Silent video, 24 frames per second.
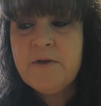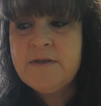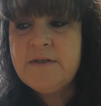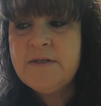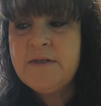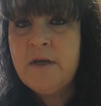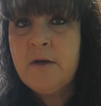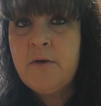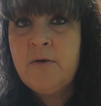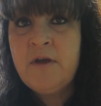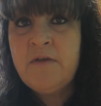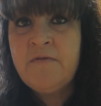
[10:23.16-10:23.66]

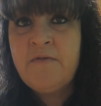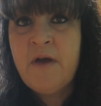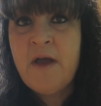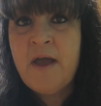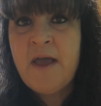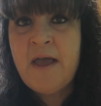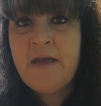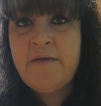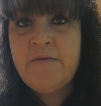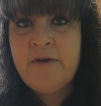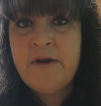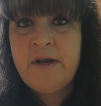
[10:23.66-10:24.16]
So if I
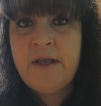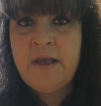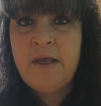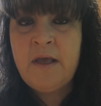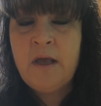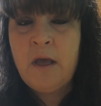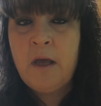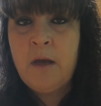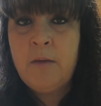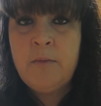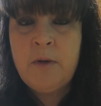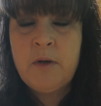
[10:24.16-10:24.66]
have
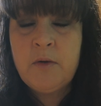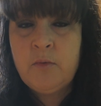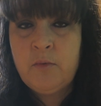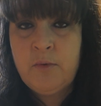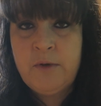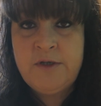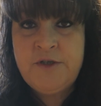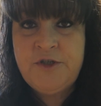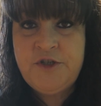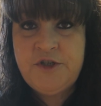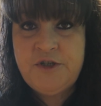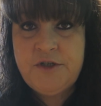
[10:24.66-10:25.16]
any um,
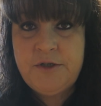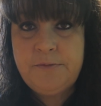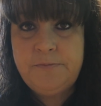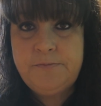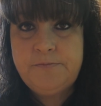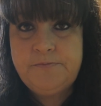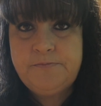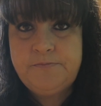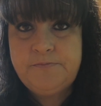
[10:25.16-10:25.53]
rich